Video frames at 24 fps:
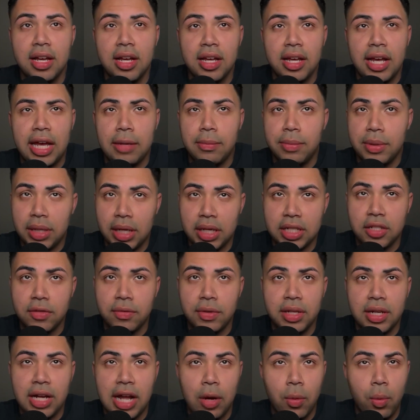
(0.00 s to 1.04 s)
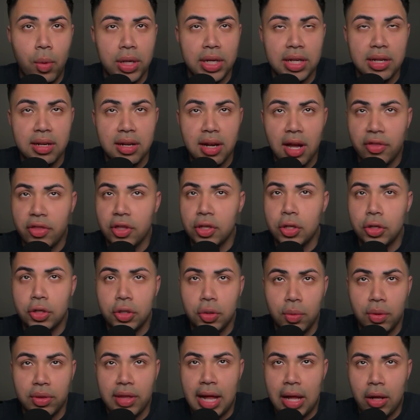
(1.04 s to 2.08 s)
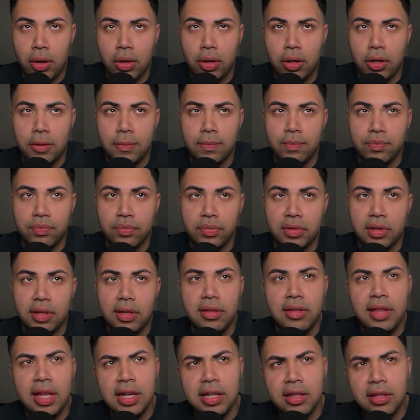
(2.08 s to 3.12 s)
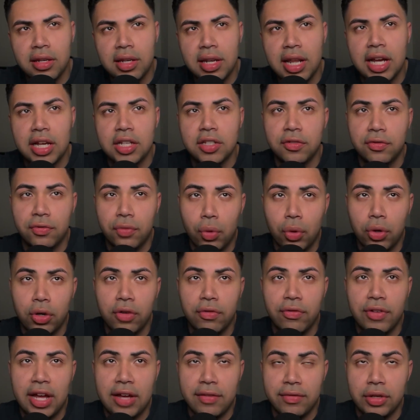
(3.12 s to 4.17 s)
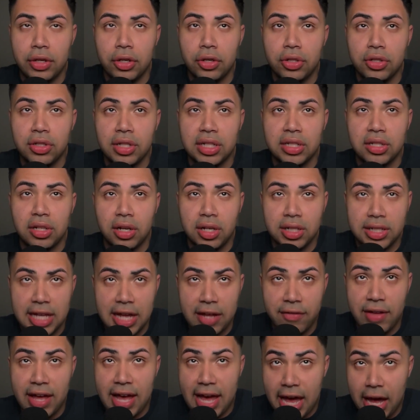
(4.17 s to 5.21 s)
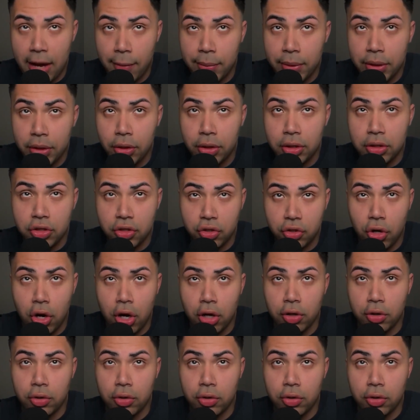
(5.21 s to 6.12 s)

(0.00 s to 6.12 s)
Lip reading: and because of it, I wanted nothing to do with alcohol. And then in the next 4 or 5 years, I started to have a happier and stronger